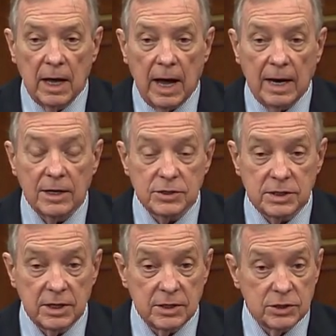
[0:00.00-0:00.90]
I listen
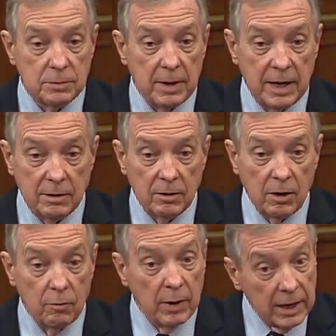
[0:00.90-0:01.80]
to this debate
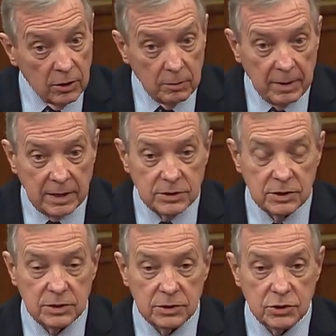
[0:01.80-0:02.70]
on a regular
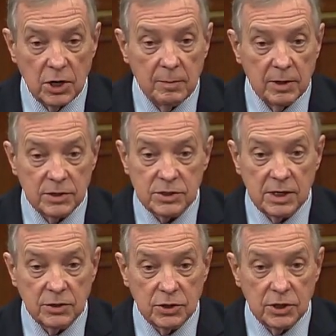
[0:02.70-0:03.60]
basis as chairman of the
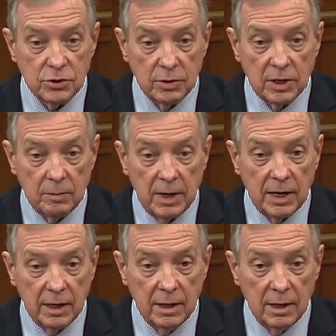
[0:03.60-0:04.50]
Senate Judiciary
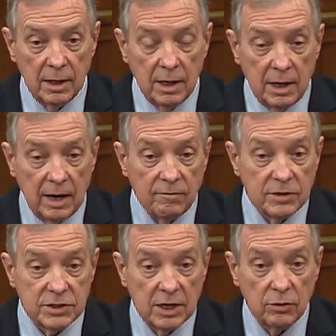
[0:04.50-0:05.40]
Committee. Every
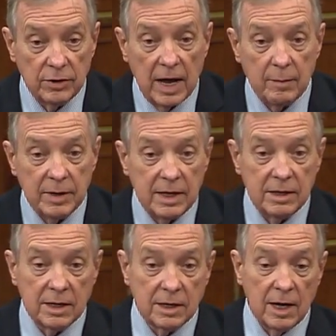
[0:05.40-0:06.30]
single nominee
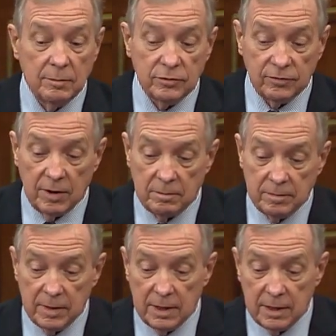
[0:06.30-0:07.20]
that comes from
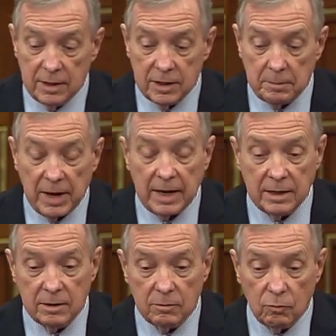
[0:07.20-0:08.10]
the
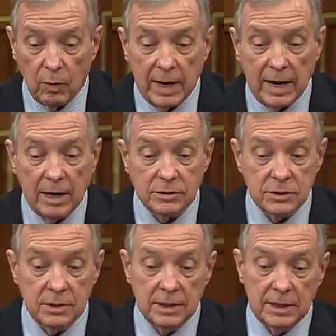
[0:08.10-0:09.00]
Biden White
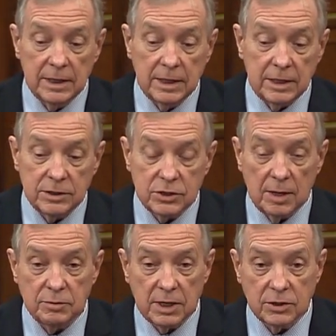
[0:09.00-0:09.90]
House is
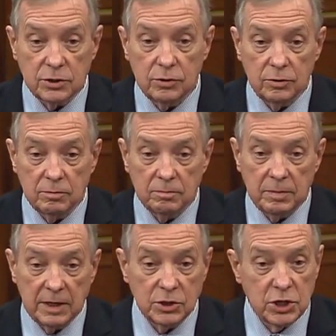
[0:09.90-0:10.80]
subject to
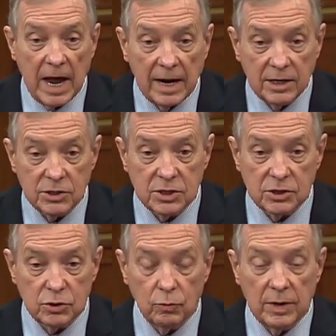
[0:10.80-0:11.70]
being challenged
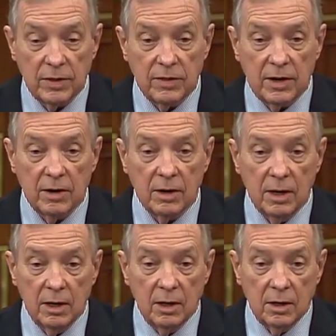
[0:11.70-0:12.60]
as to whether they're
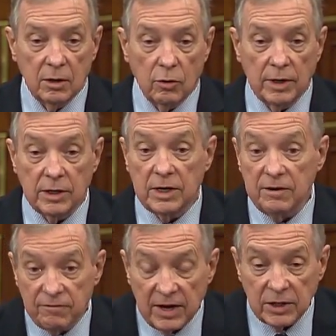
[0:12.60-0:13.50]
going to defund